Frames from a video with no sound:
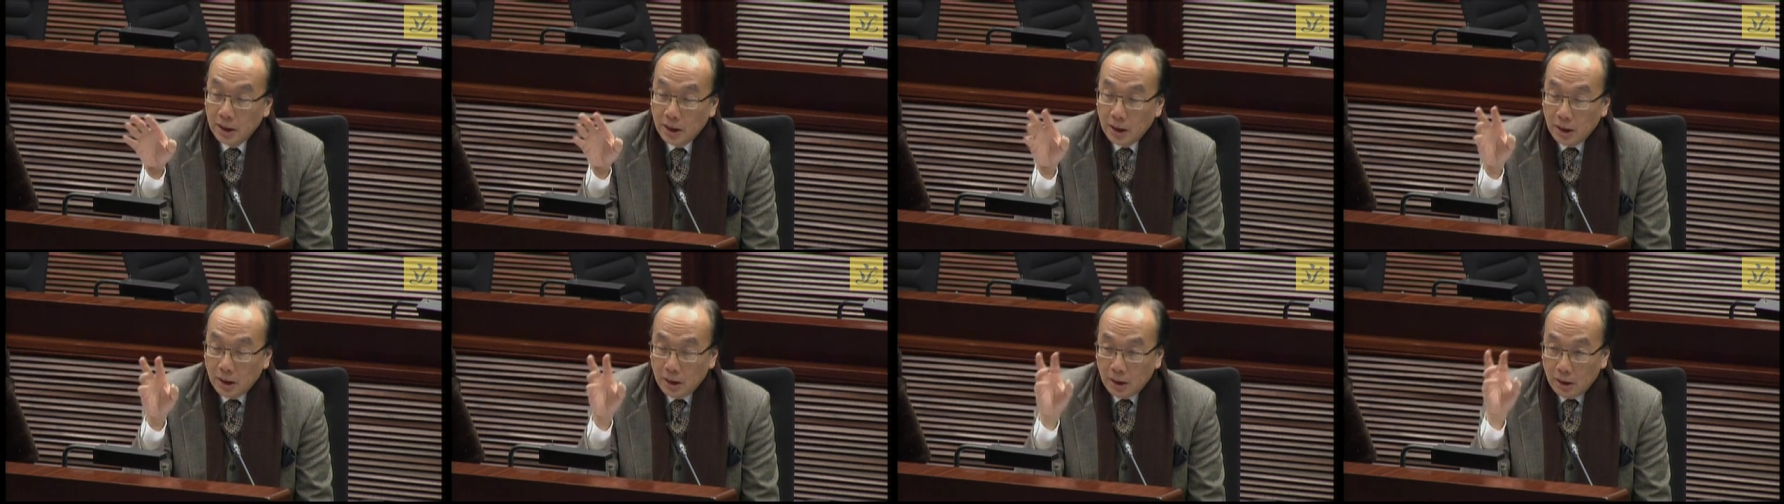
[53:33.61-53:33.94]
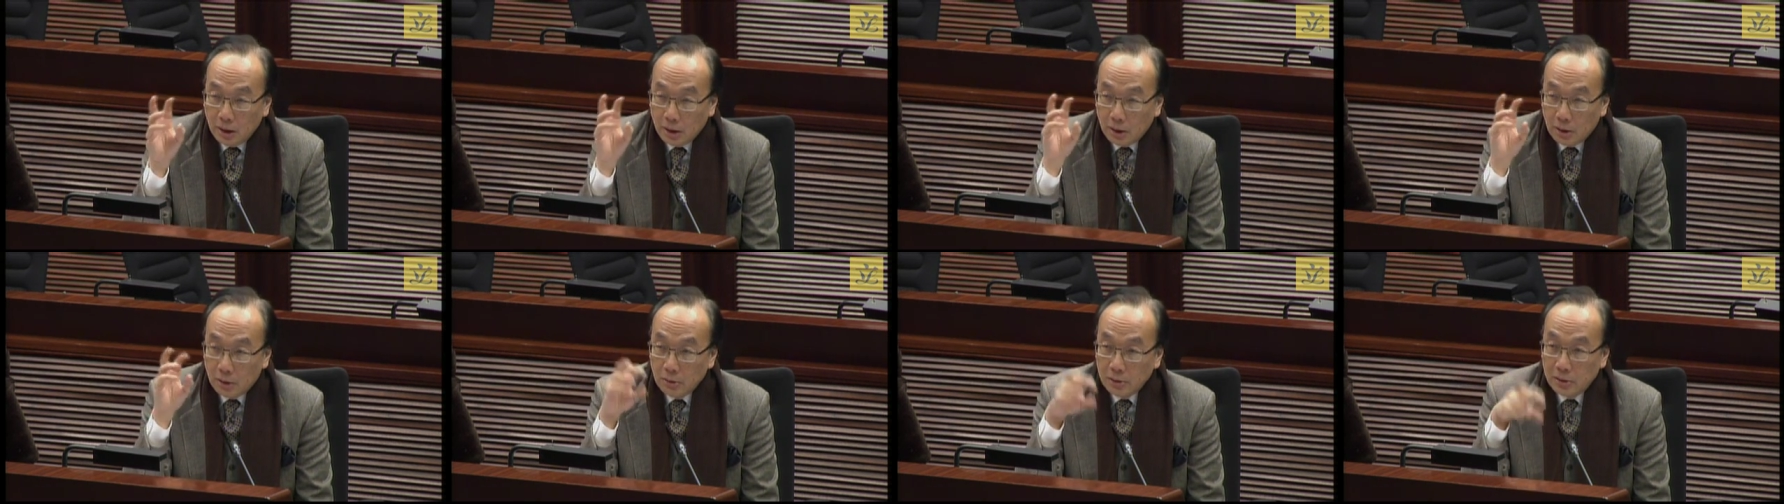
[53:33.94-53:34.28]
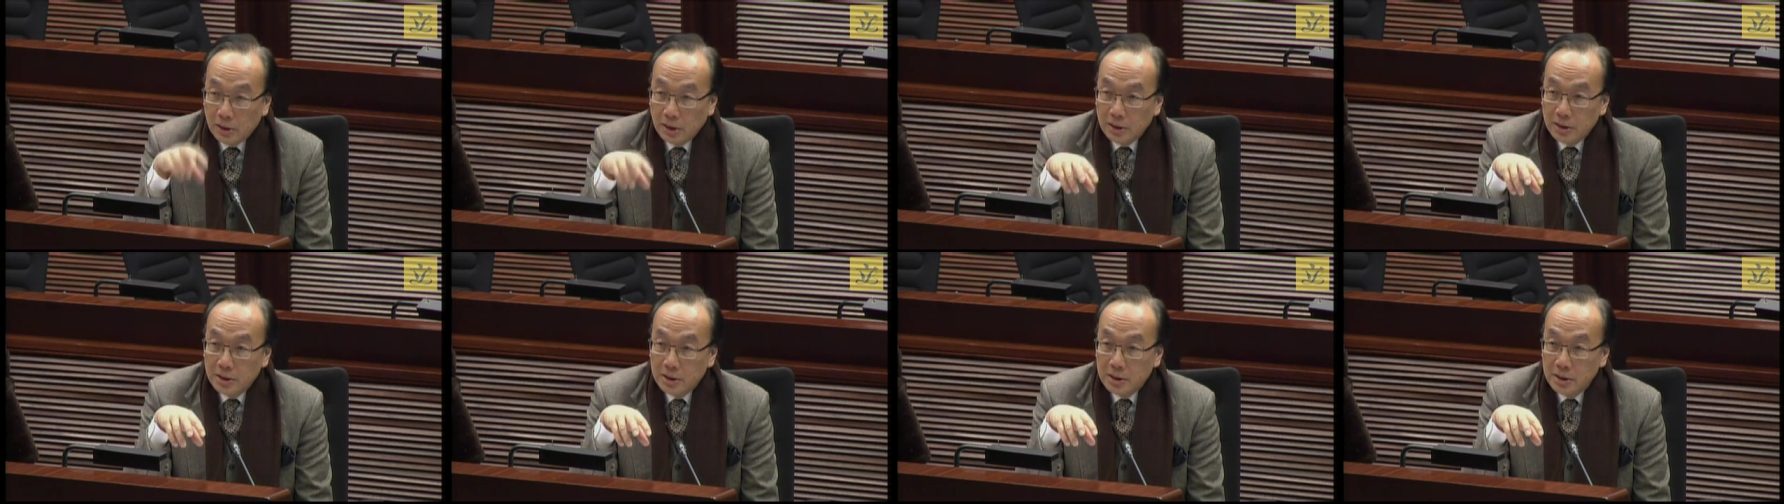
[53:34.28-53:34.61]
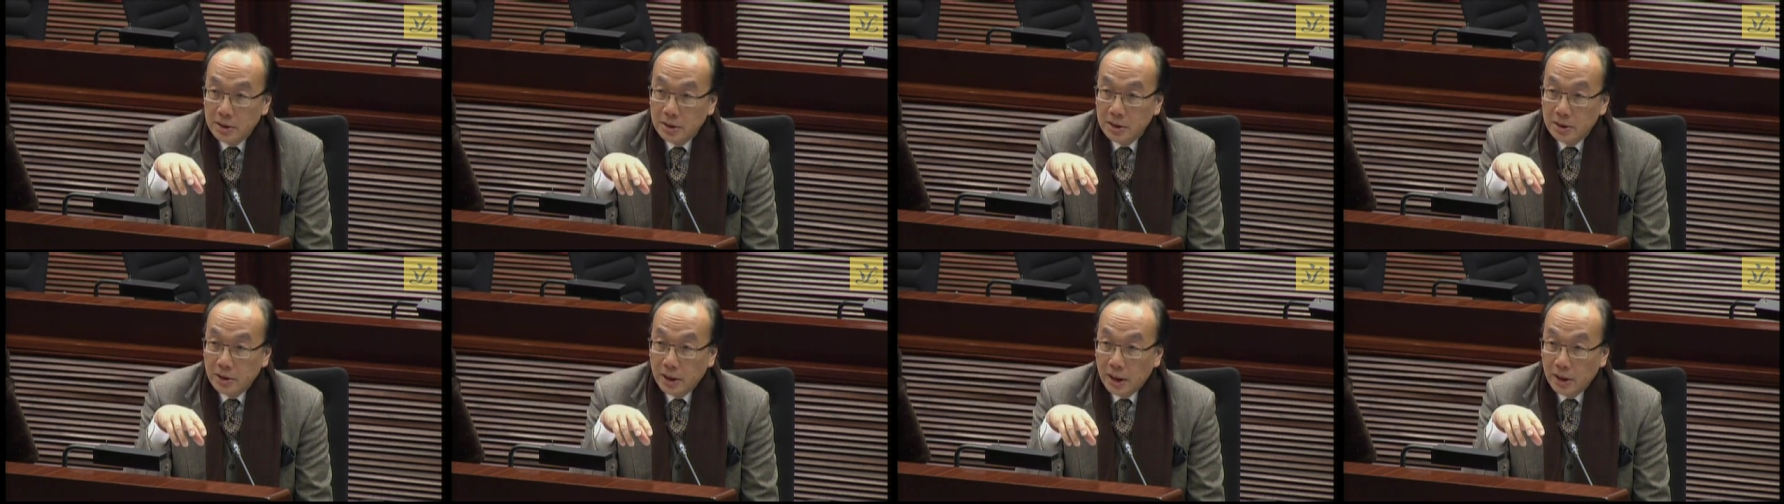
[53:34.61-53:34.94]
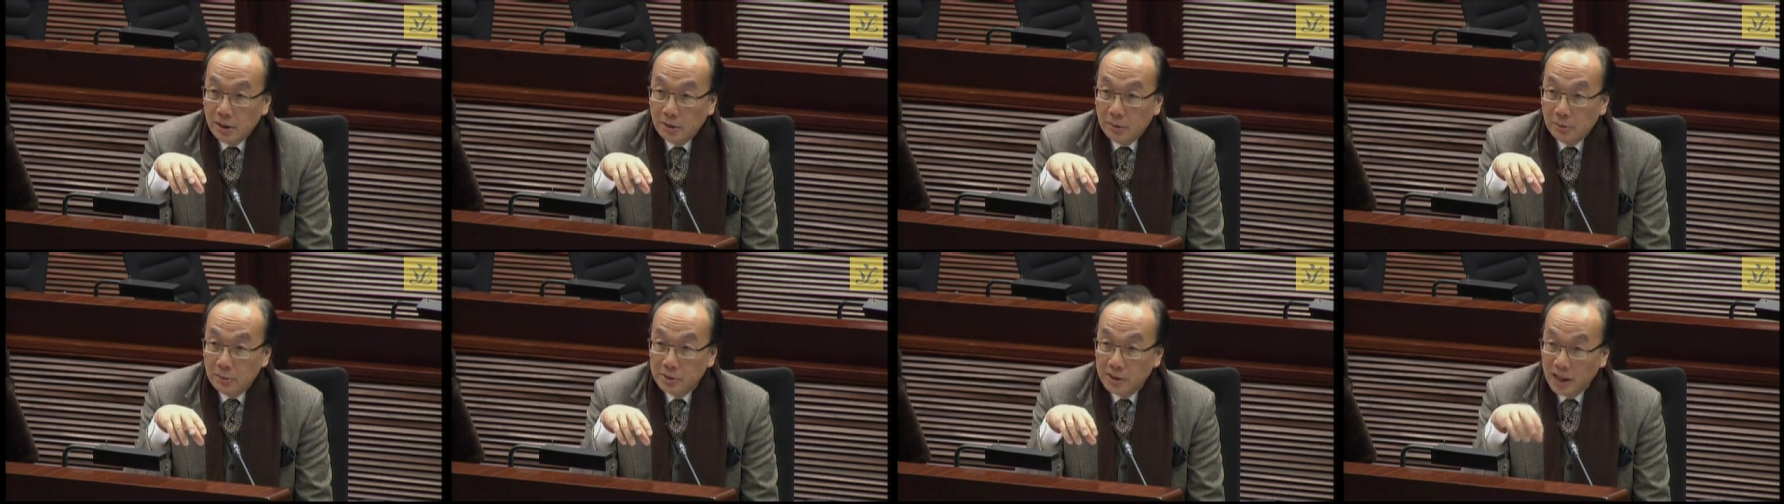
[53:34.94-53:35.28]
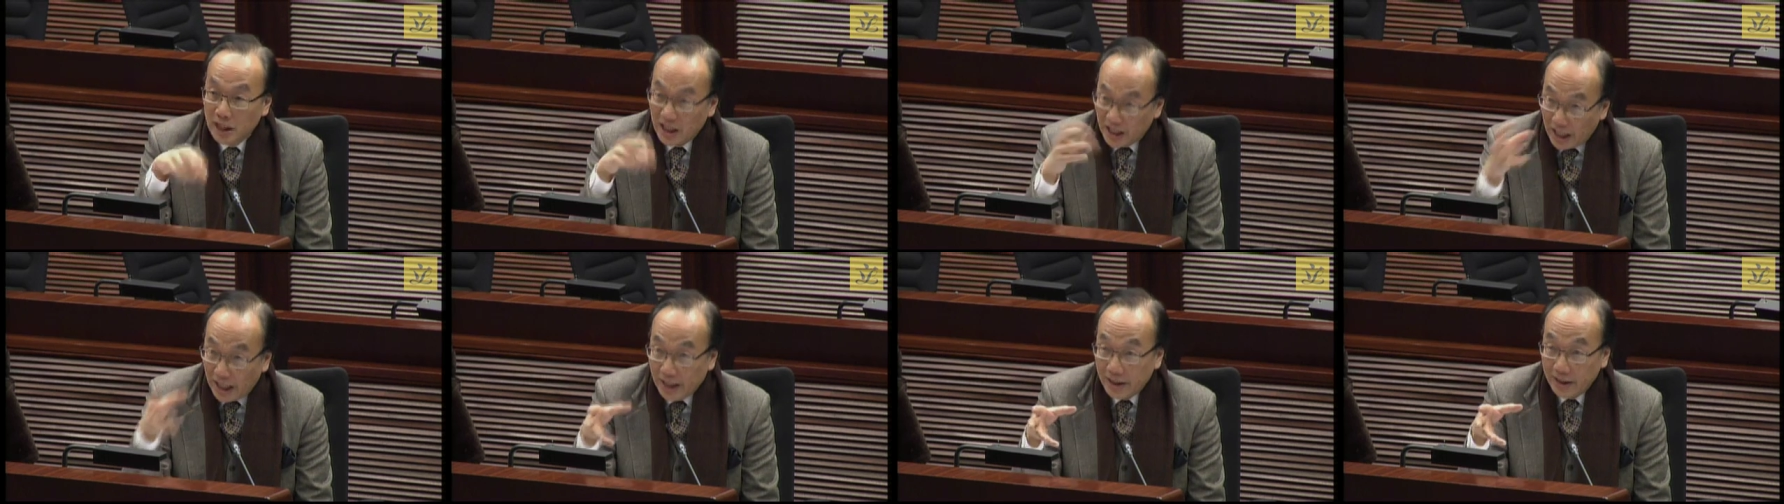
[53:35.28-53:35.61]
174
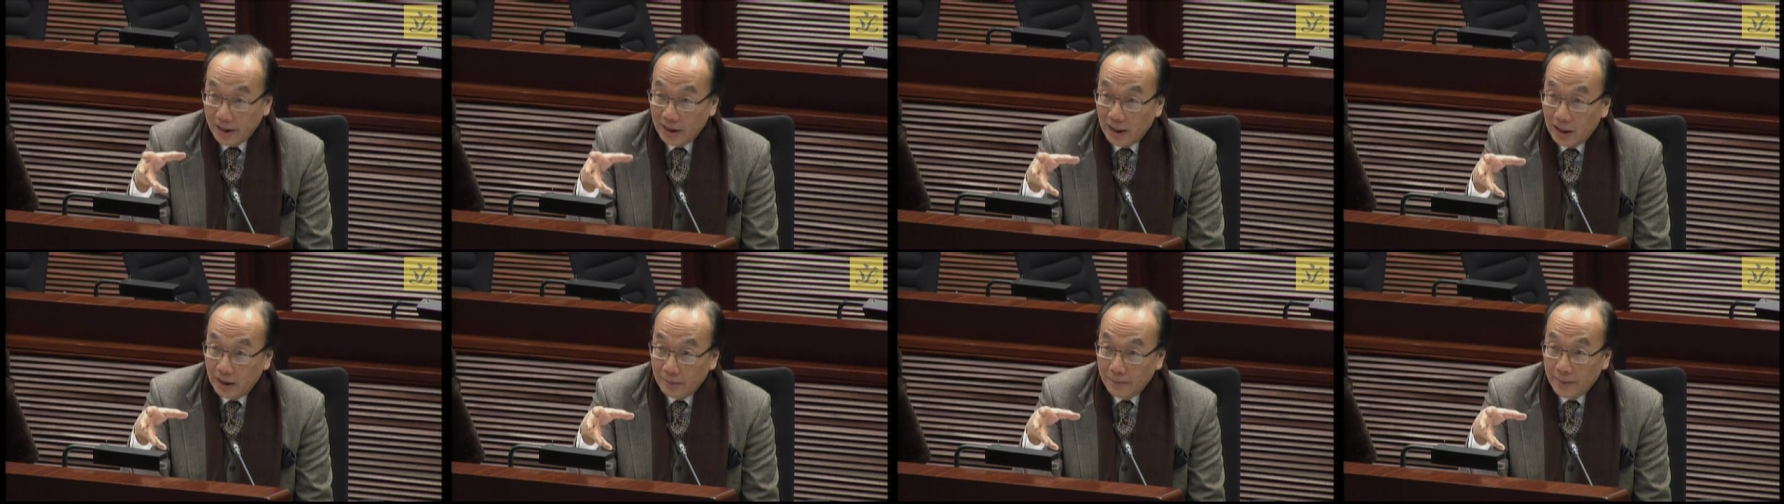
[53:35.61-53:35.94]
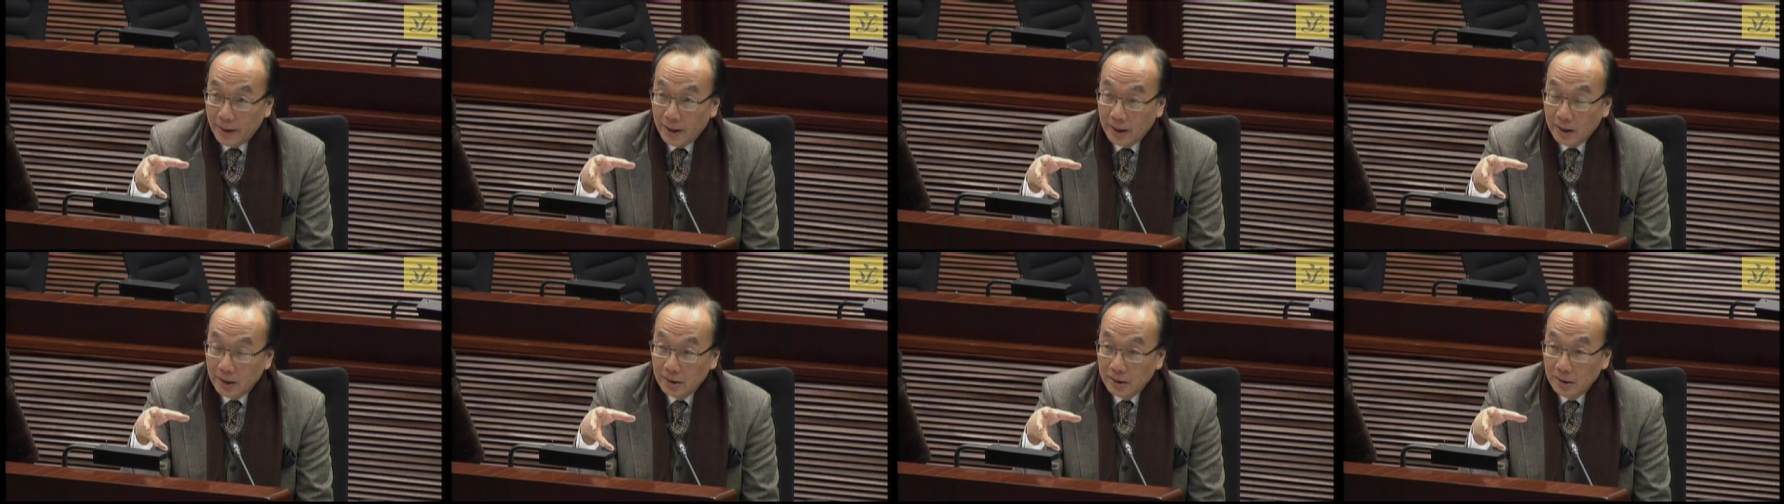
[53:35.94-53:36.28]
CBS?